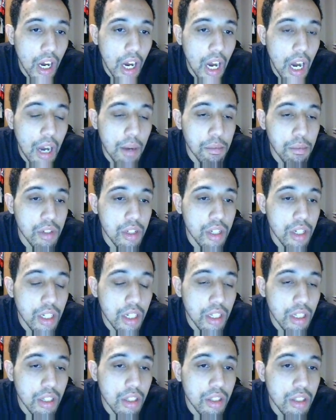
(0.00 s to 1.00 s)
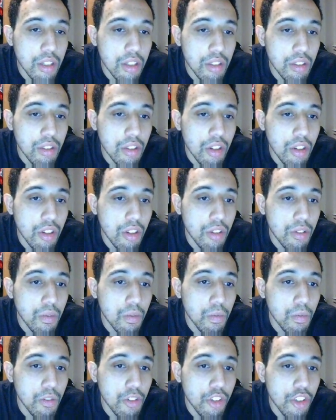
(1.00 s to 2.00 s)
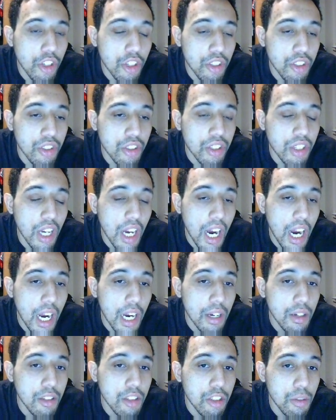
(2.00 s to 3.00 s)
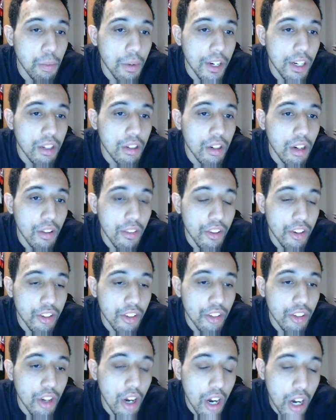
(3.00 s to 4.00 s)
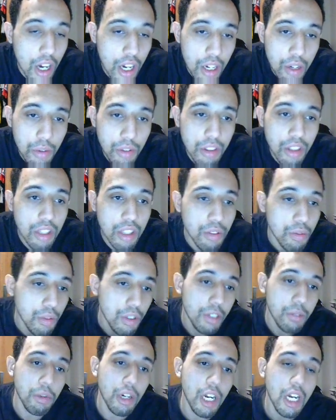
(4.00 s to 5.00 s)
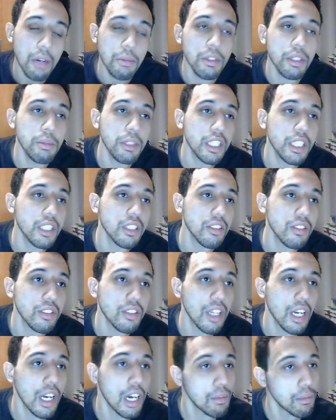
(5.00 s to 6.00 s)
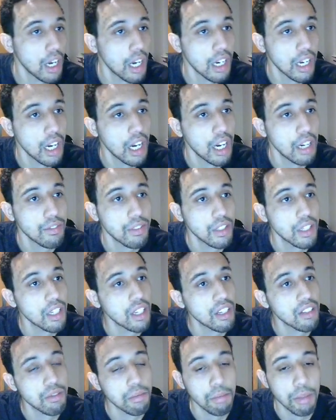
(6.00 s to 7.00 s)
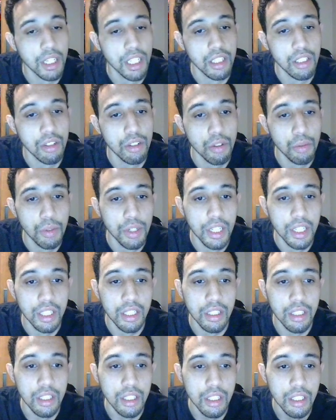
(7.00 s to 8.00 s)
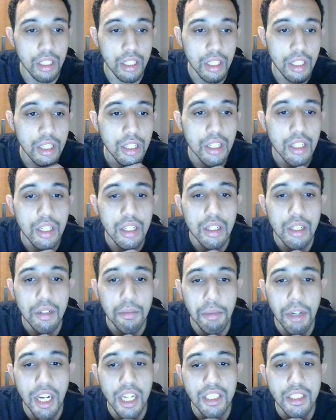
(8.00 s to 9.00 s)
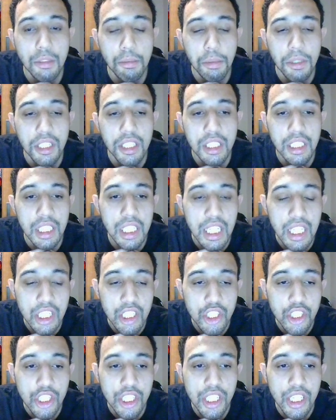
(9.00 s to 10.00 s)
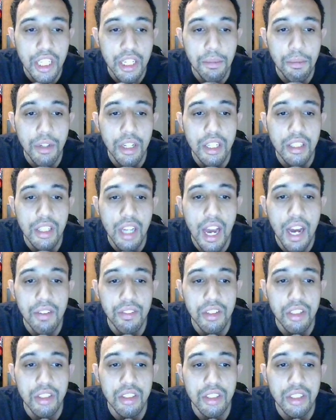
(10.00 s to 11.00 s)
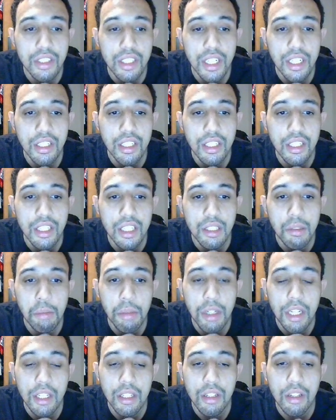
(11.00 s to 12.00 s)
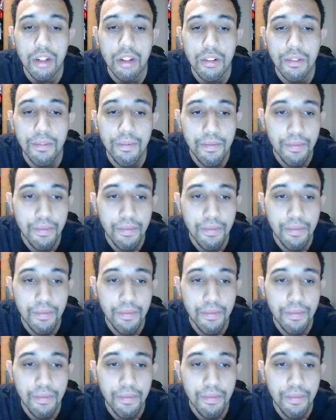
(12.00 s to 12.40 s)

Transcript: I'm gonna just side sprinkle on the dog with this one probably because I'm not confident enough in Balo to win. But as a prediction, I'm gonna have to slightly lean Balo.